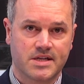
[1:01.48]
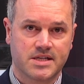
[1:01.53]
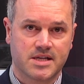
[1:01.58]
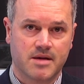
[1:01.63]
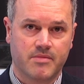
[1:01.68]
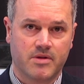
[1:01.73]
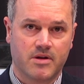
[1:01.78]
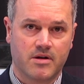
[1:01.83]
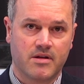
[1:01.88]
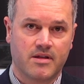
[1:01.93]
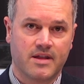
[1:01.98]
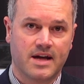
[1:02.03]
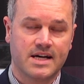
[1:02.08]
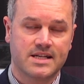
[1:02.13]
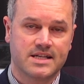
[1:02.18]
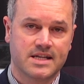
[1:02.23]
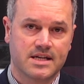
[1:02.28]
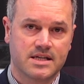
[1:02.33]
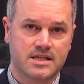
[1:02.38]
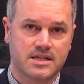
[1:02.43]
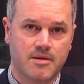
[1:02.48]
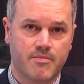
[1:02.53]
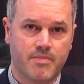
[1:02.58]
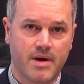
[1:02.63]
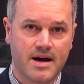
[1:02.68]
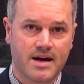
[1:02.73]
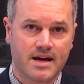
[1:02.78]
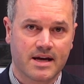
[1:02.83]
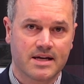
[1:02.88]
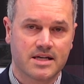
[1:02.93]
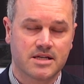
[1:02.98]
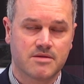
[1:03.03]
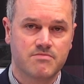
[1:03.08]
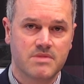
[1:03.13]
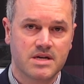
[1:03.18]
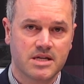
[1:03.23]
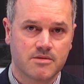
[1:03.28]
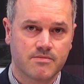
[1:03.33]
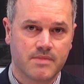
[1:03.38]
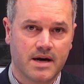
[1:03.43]
similar. That is, the bank has
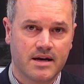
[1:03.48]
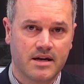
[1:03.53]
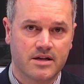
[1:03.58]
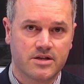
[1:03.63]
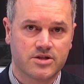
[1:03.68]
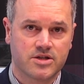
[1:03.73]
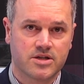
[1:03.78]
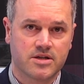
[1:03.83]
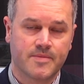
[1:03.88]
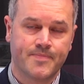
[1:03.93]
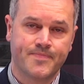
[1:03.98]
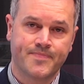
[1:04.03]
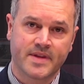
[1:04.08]
mismanaged